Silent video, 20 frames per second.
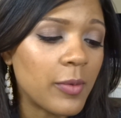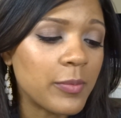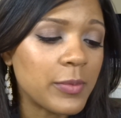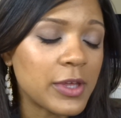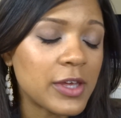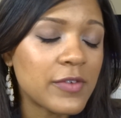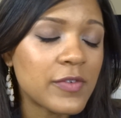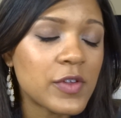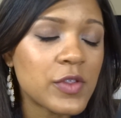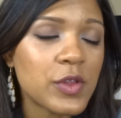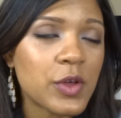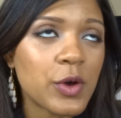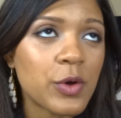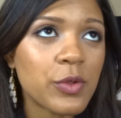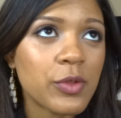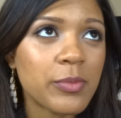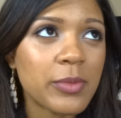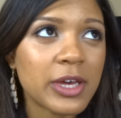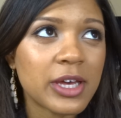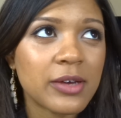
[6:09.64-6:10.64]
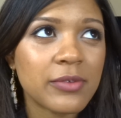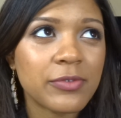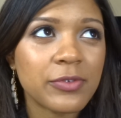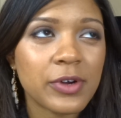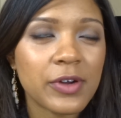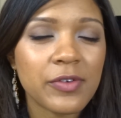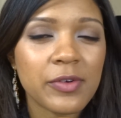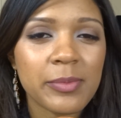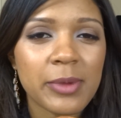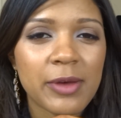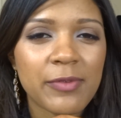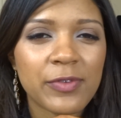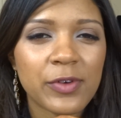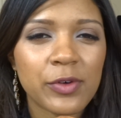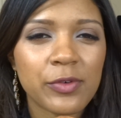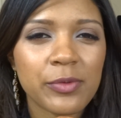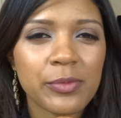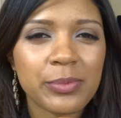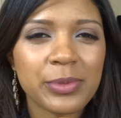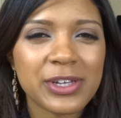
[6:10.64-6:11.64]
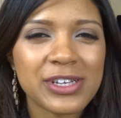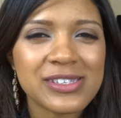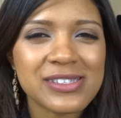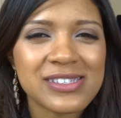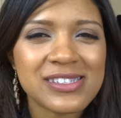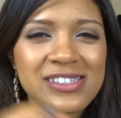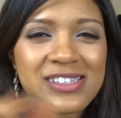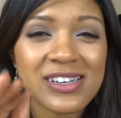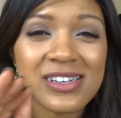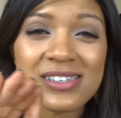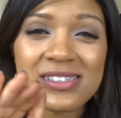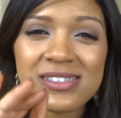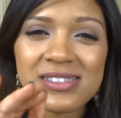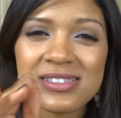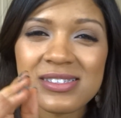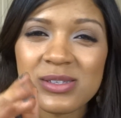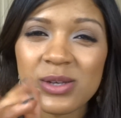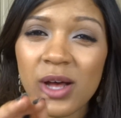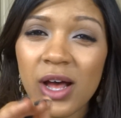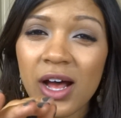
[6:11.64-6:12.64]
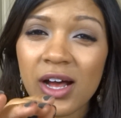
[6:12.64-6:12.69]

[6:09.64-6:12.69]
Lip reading: Even though the Makeup Forever Matte Velvet Plus does